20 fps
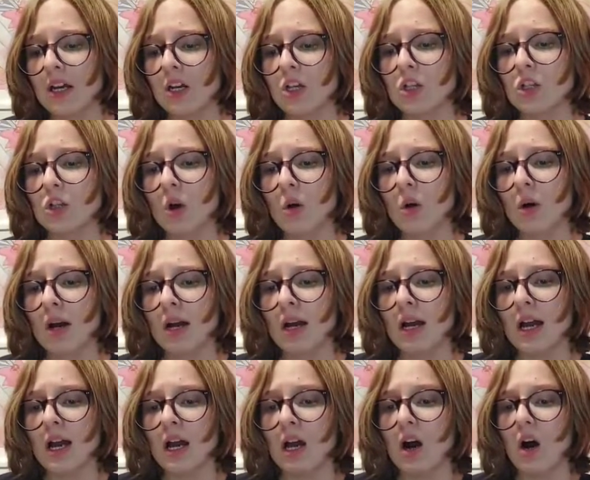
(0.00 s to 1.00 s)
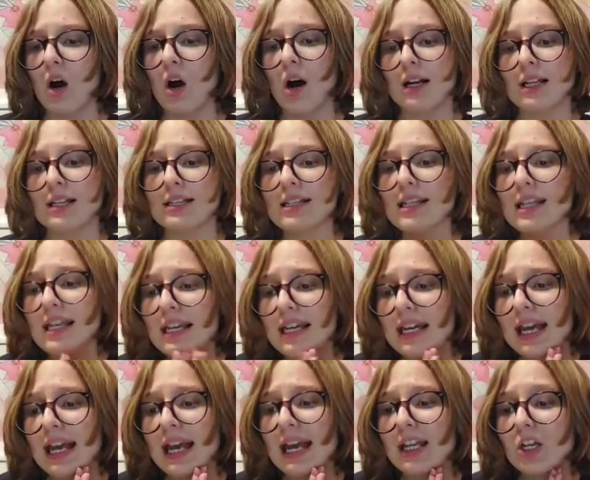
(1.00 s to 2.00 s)
So, honestly,
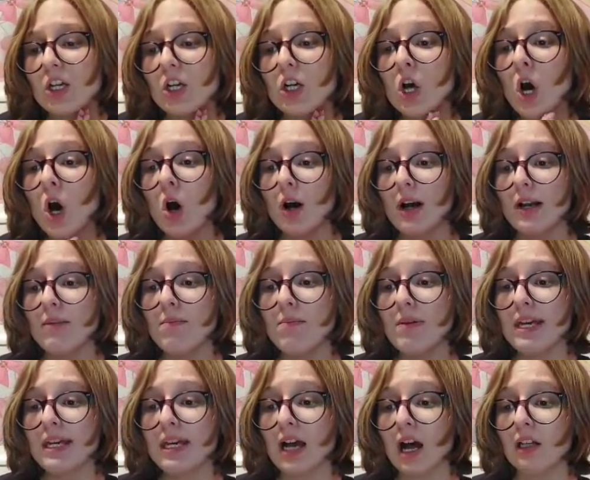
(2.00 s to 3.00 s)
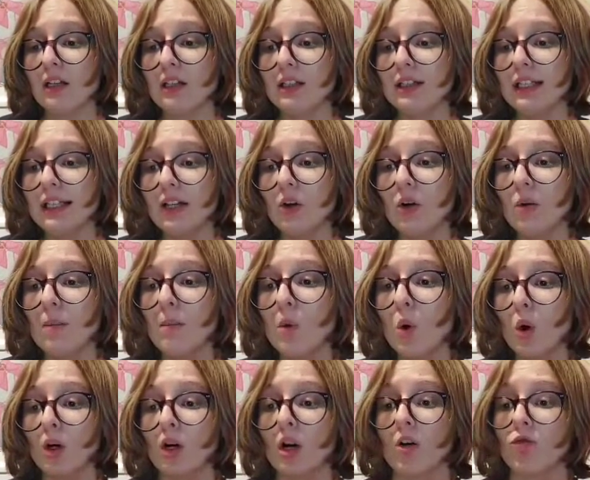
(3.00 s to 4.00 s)
it could be a little
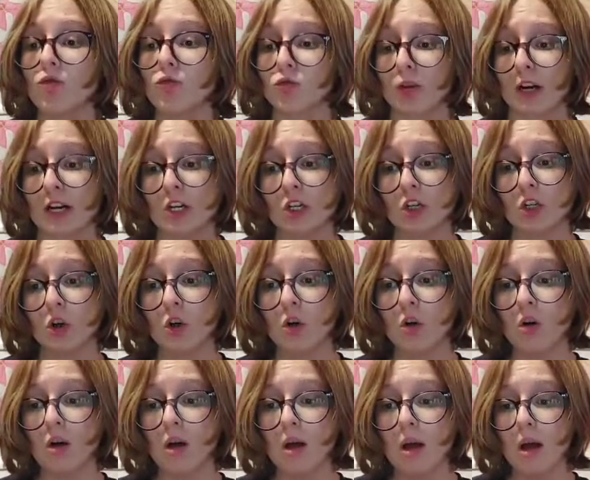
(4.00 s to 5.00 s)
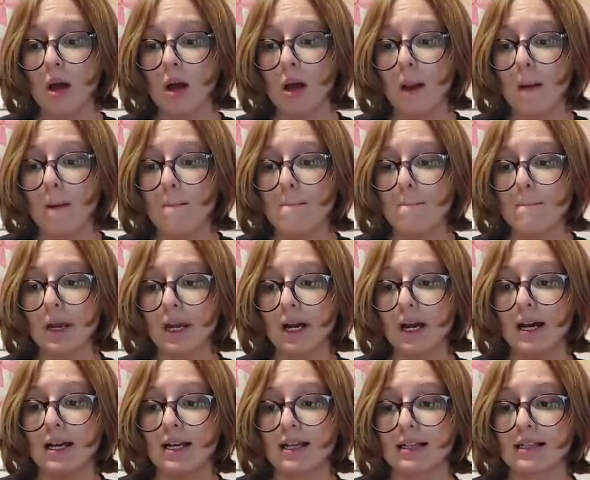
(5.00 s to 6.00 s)
more original,
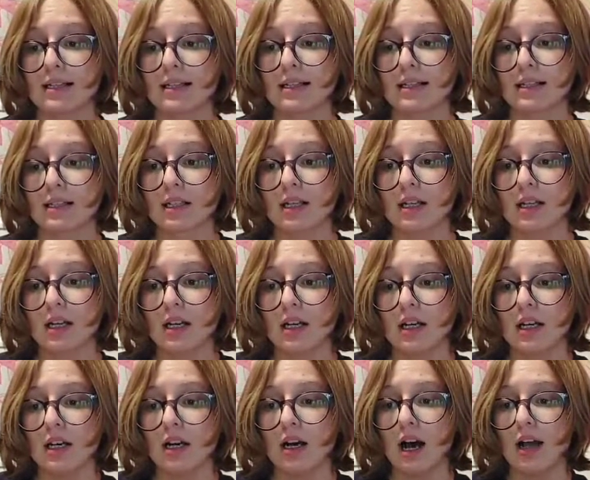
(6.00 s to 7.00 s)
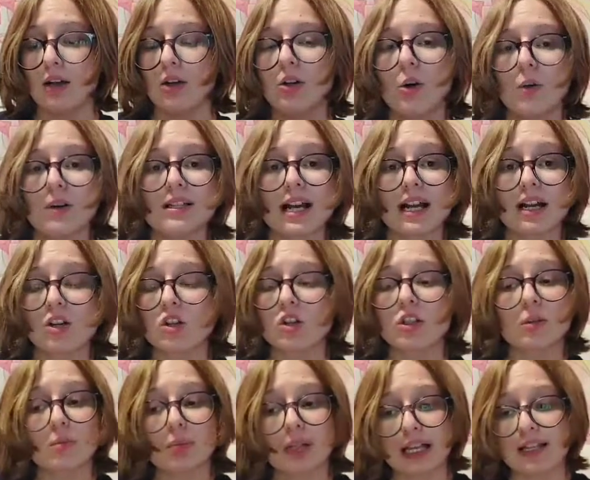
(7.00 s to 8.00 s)
because, I don't know, it's kind of just
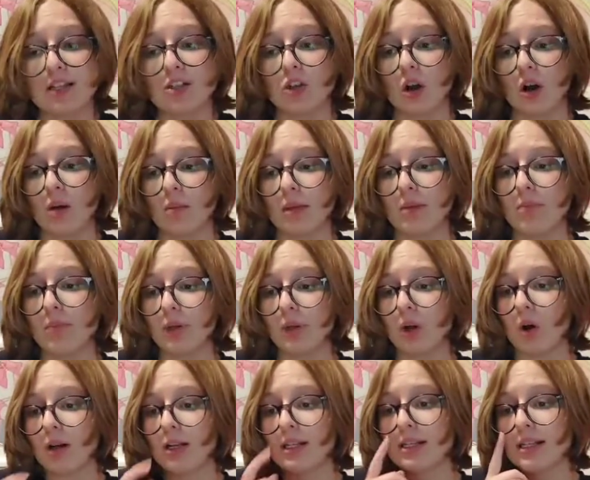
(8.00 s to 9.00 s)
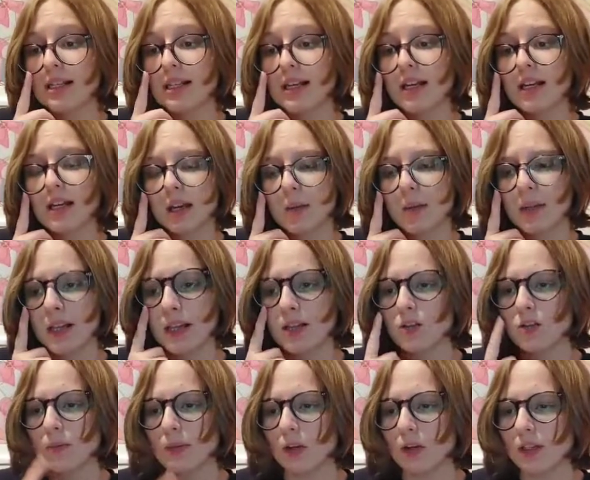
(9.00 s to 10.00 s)
a plain zombie. But honestly, can we like
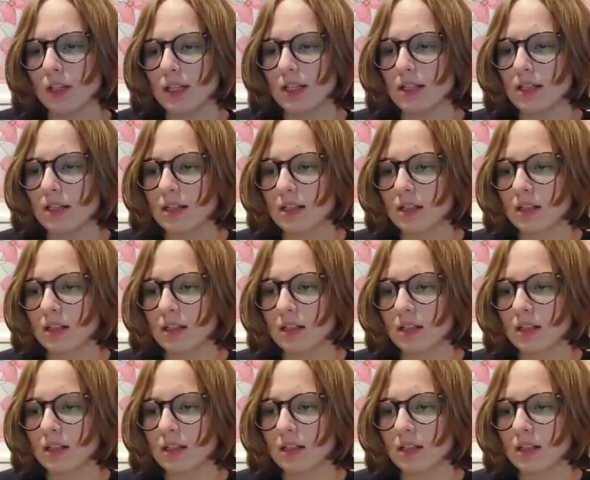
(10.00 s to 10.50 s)
zoom in on this?